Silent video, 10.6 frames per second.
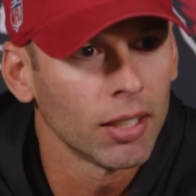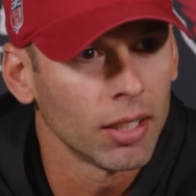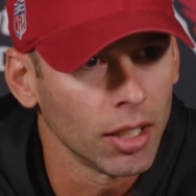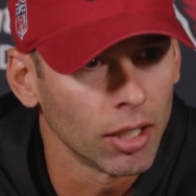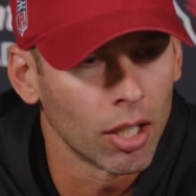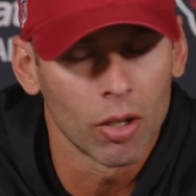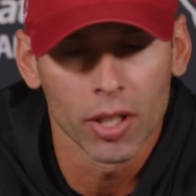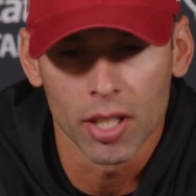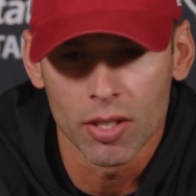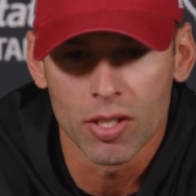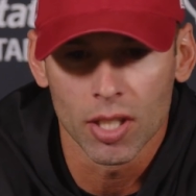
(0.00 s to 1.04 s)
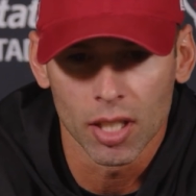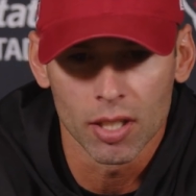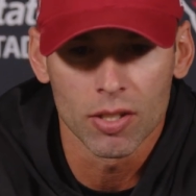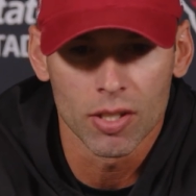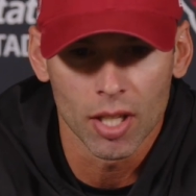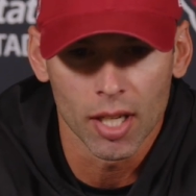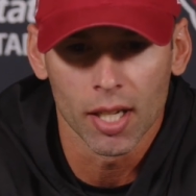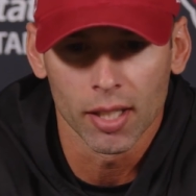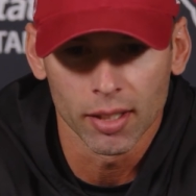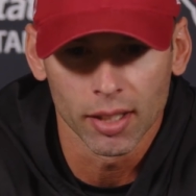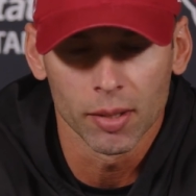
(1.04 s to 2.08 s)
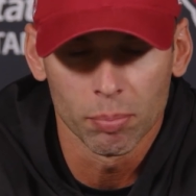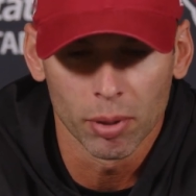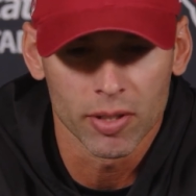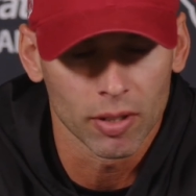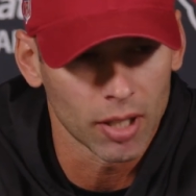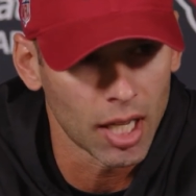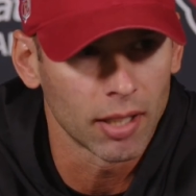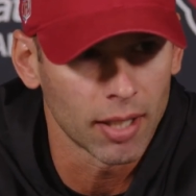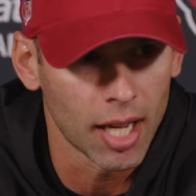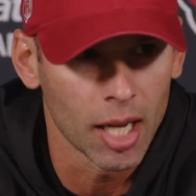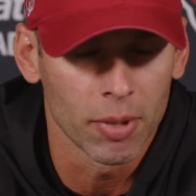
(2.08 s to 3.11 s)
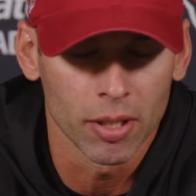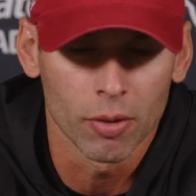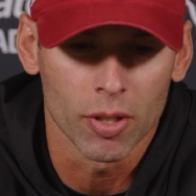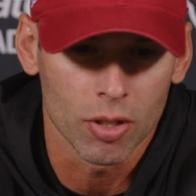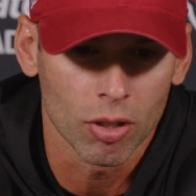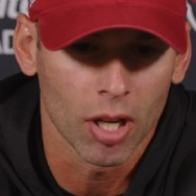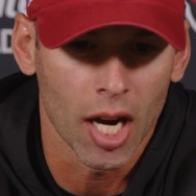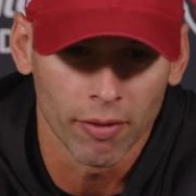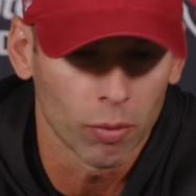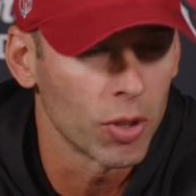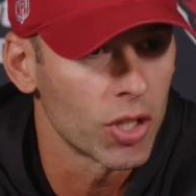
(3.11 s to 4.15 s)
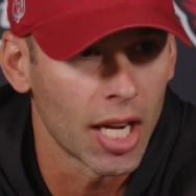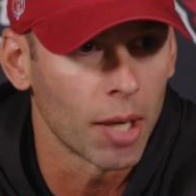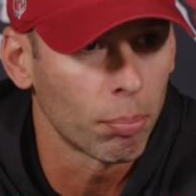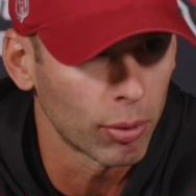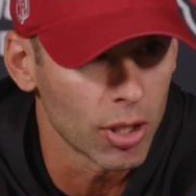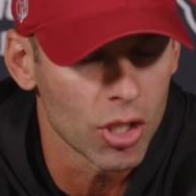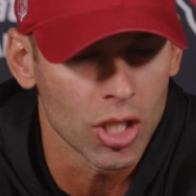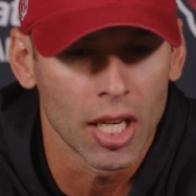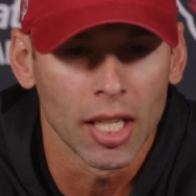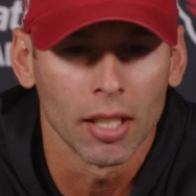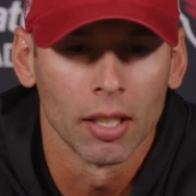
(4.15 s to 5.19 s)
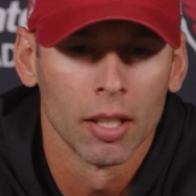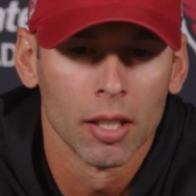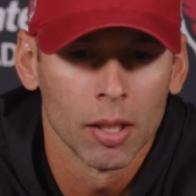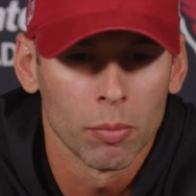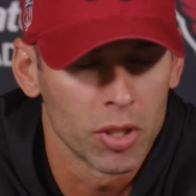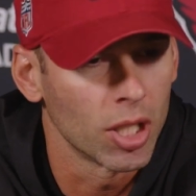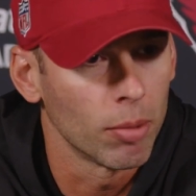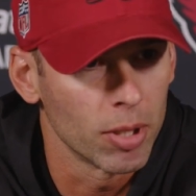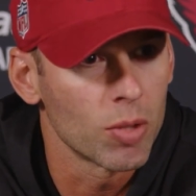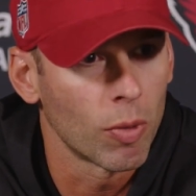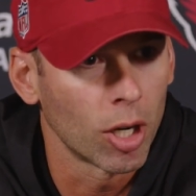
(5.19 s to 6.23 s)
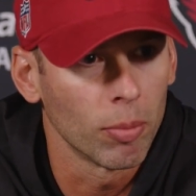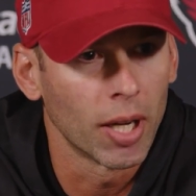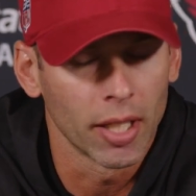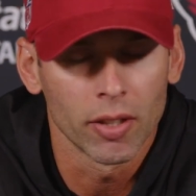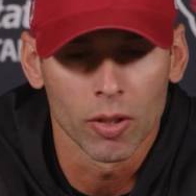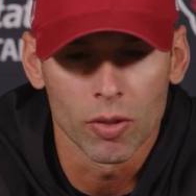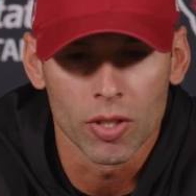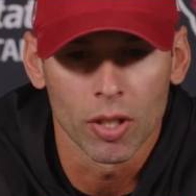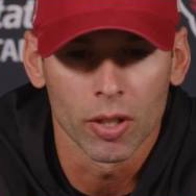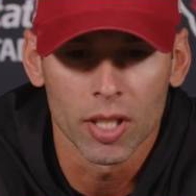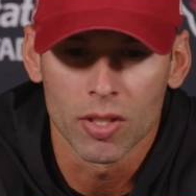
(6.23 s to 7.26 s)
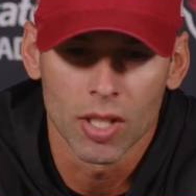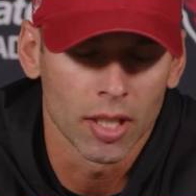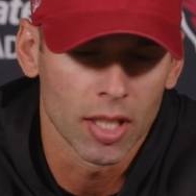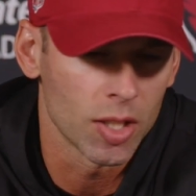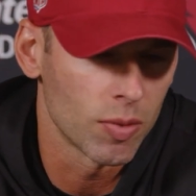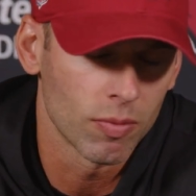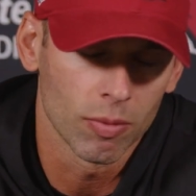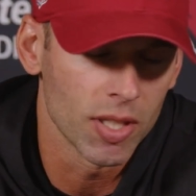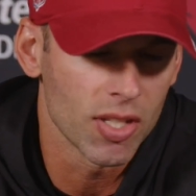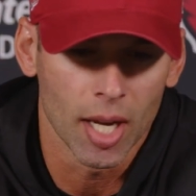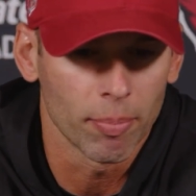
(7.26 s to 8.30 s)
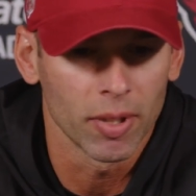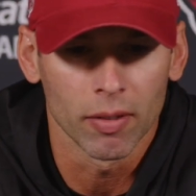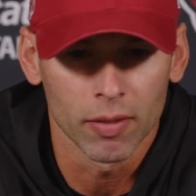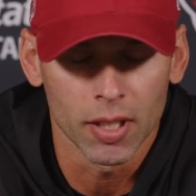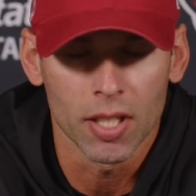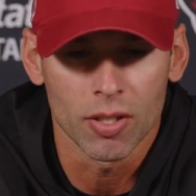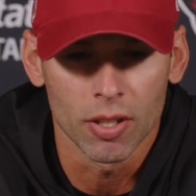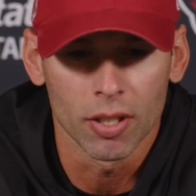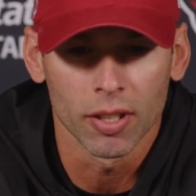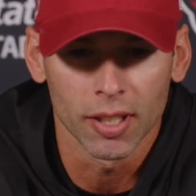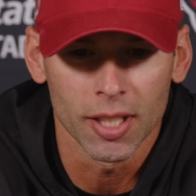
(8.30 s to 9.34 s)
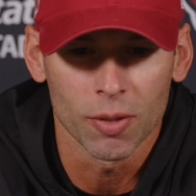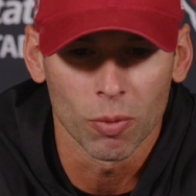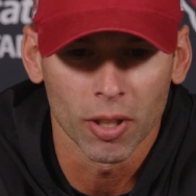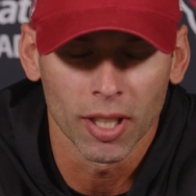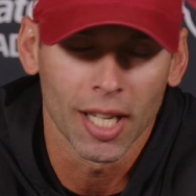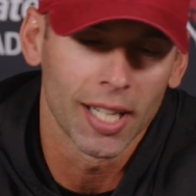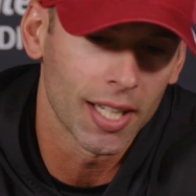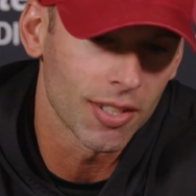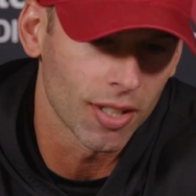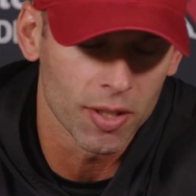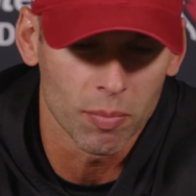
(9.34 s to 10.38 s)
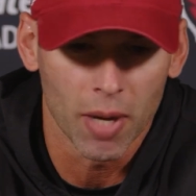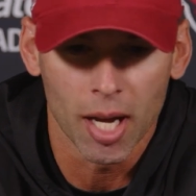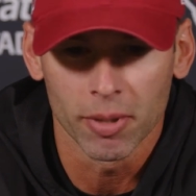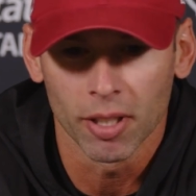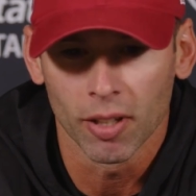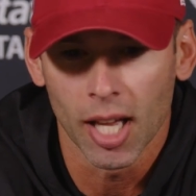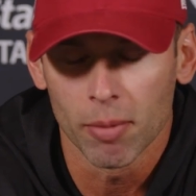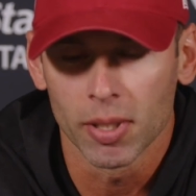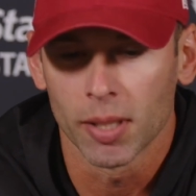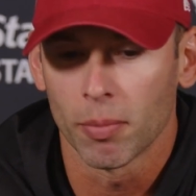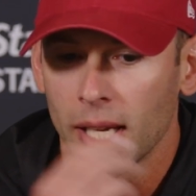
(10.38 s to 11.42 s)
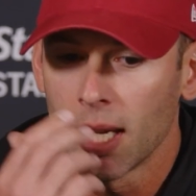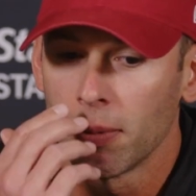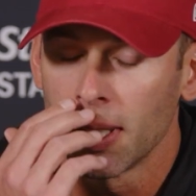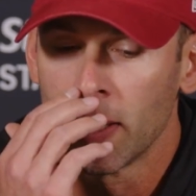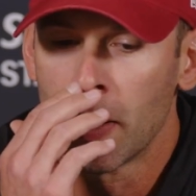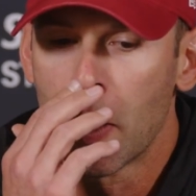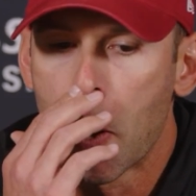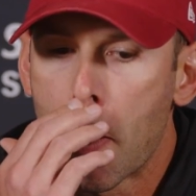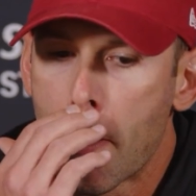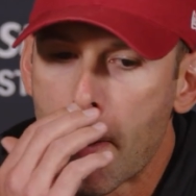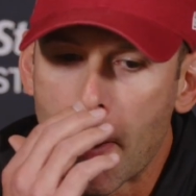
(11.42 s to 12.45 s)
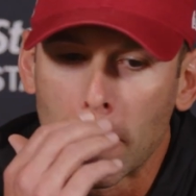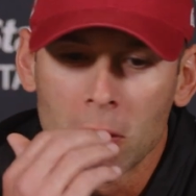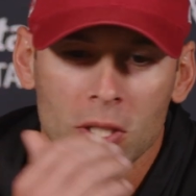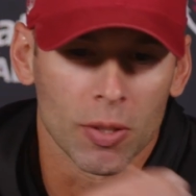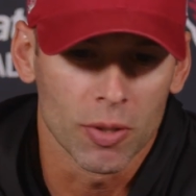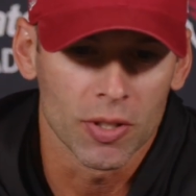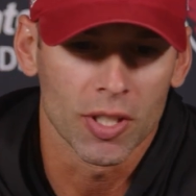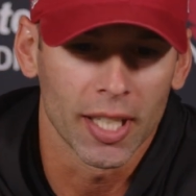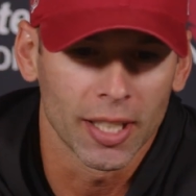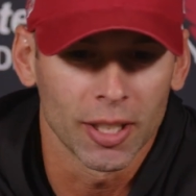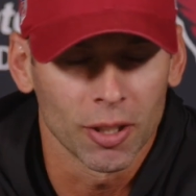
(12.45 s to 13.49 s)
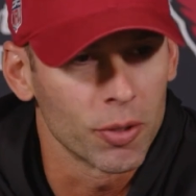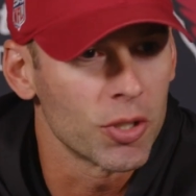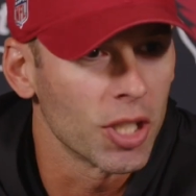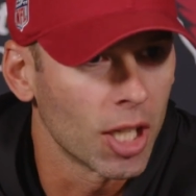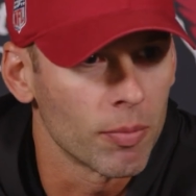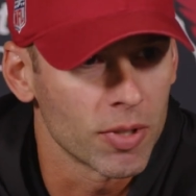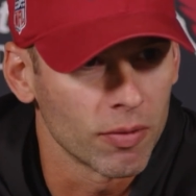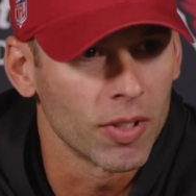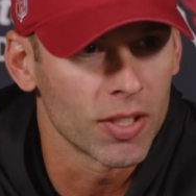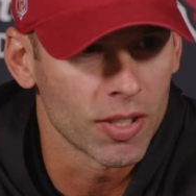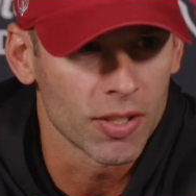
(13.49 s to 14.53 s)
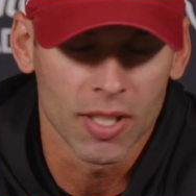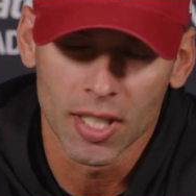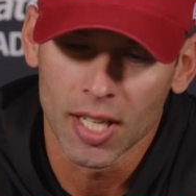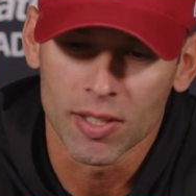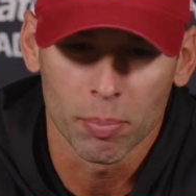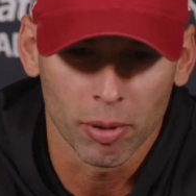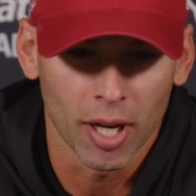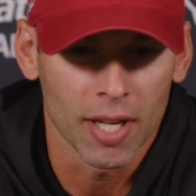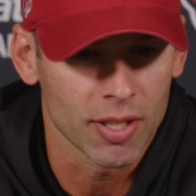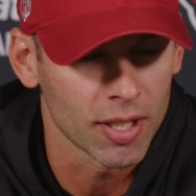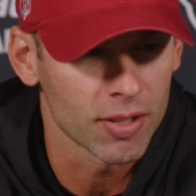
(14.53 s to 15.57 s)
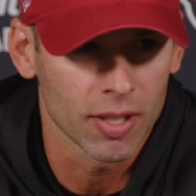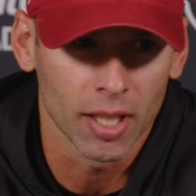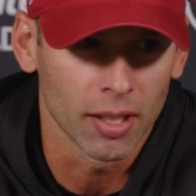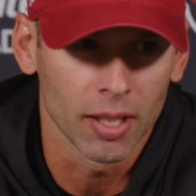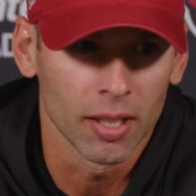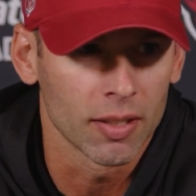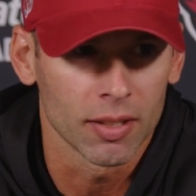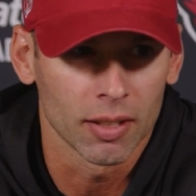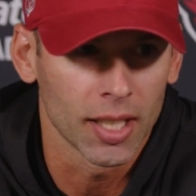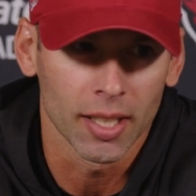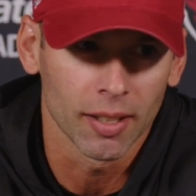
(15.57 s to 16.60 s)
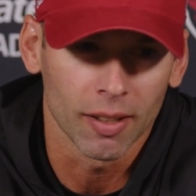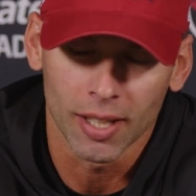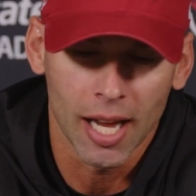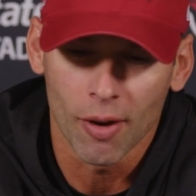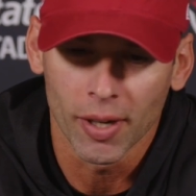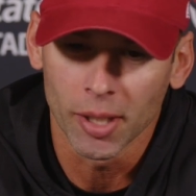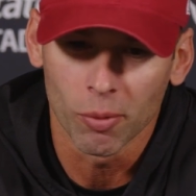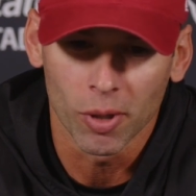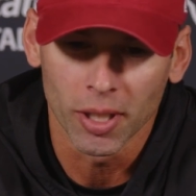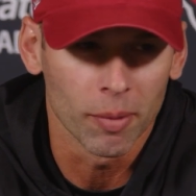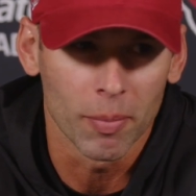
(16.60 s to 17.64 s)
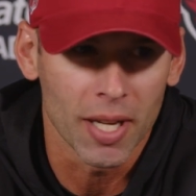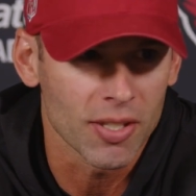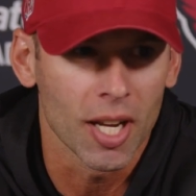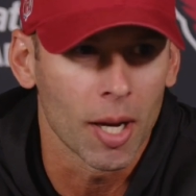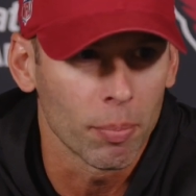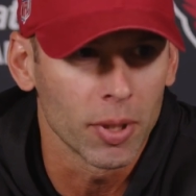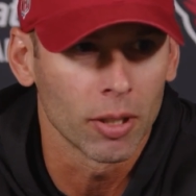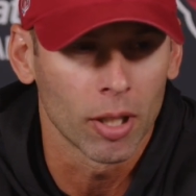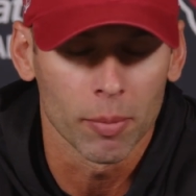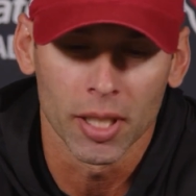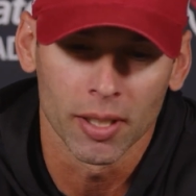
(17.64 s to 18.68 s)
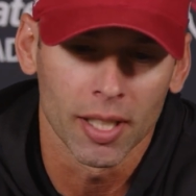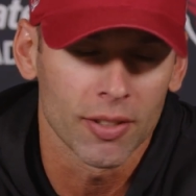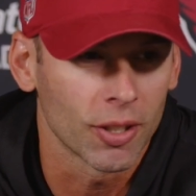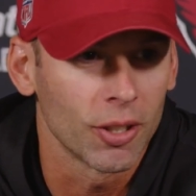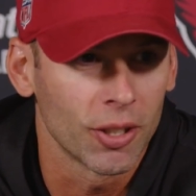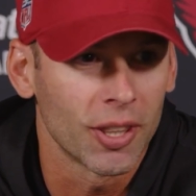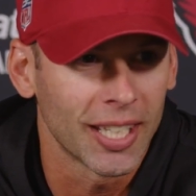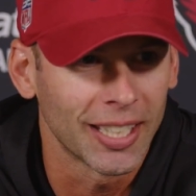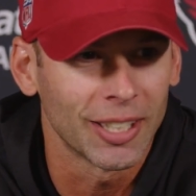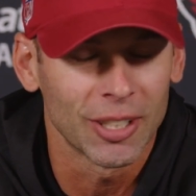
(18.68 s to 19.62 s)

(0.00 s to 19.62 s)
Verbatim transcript: You know, he's he's uh, he puts a lot of time into his craft, which I appreciate. But you got to be smart about it too. So he's and he's receptive and he's good and he's working on it. I saw his mom in the lobby in Miami and she was like, you know, when she comes and visits, he has a process that he doesn't let allow anyone to mess up. You know, I mean, that's a good thing.